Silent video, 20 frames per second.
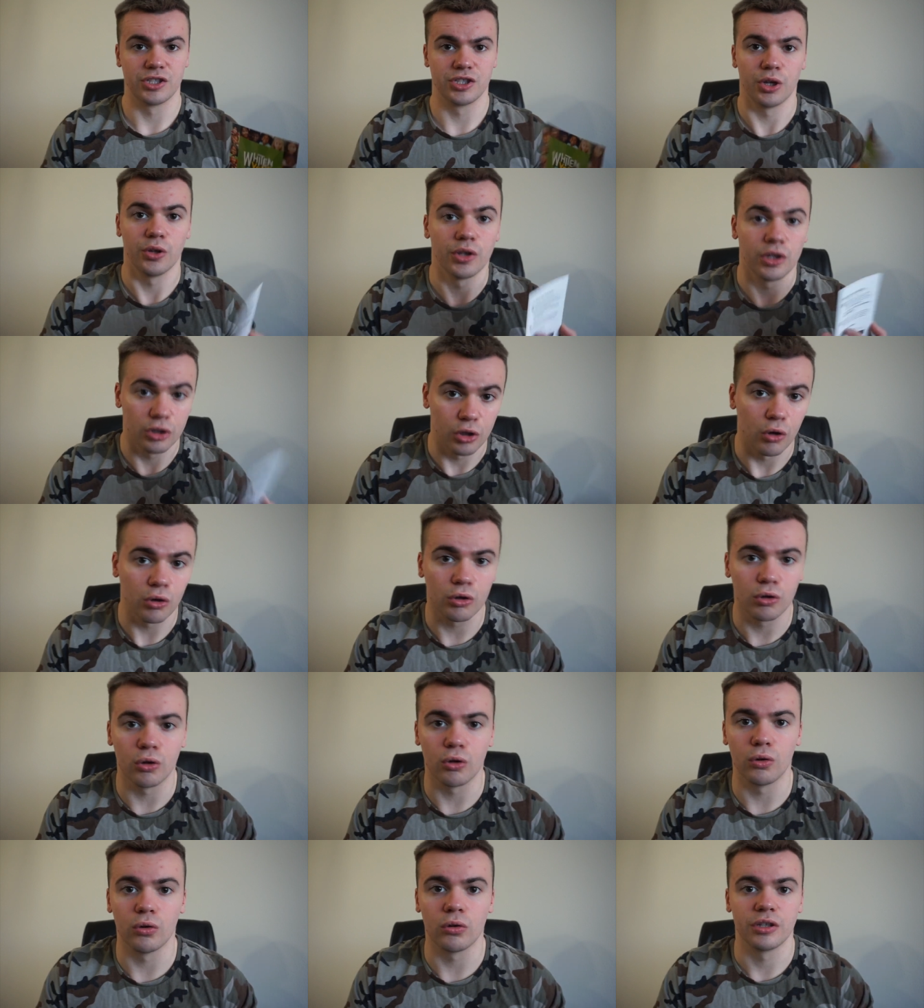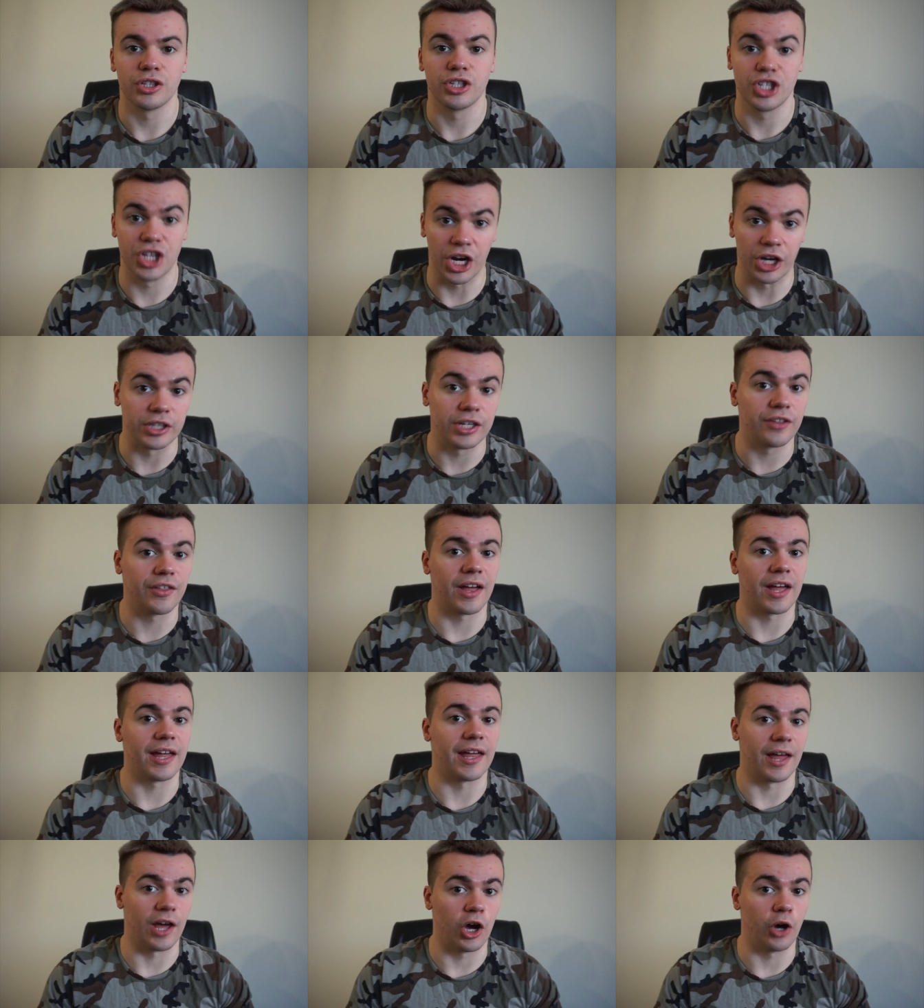So the local charity that
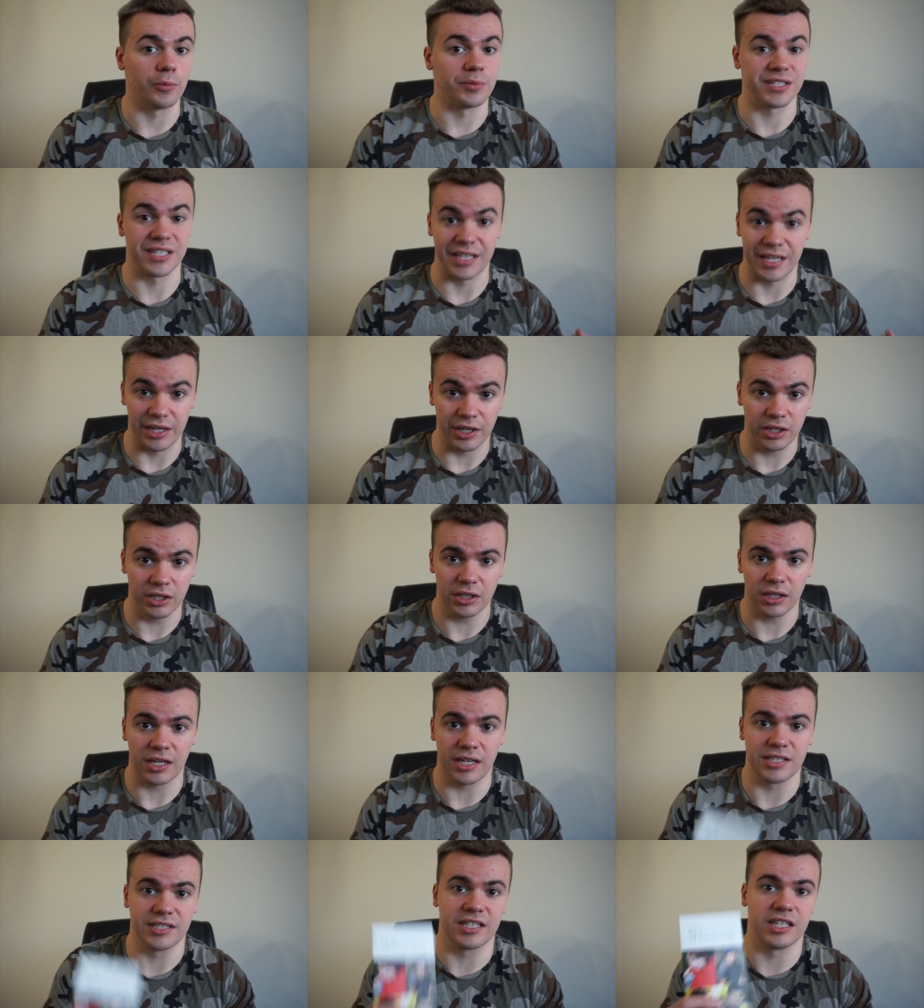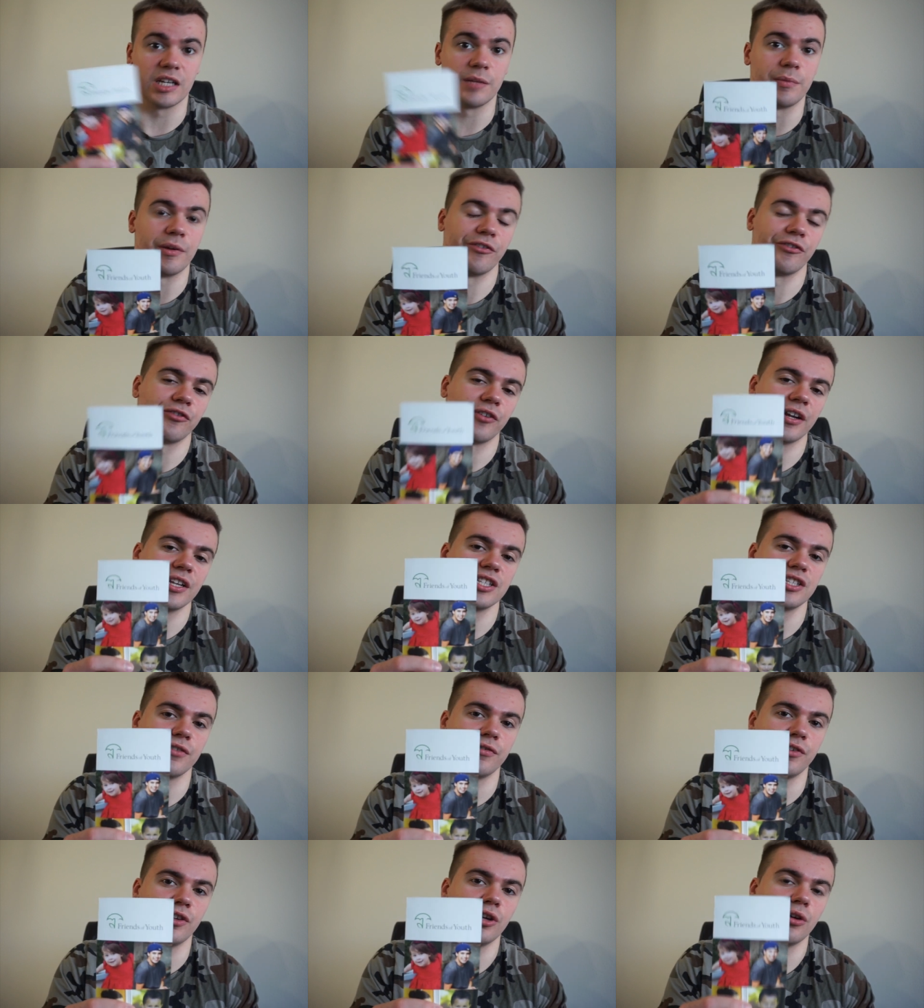it helps here is gonna be Friends
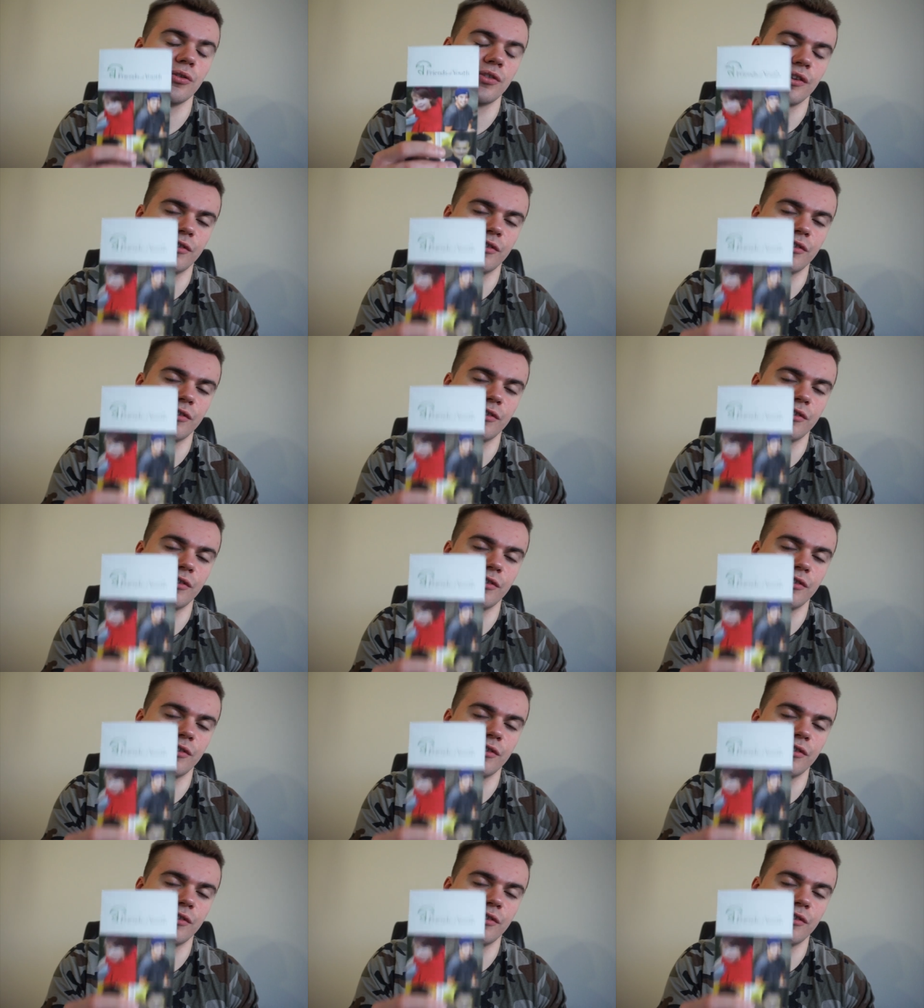of Youth.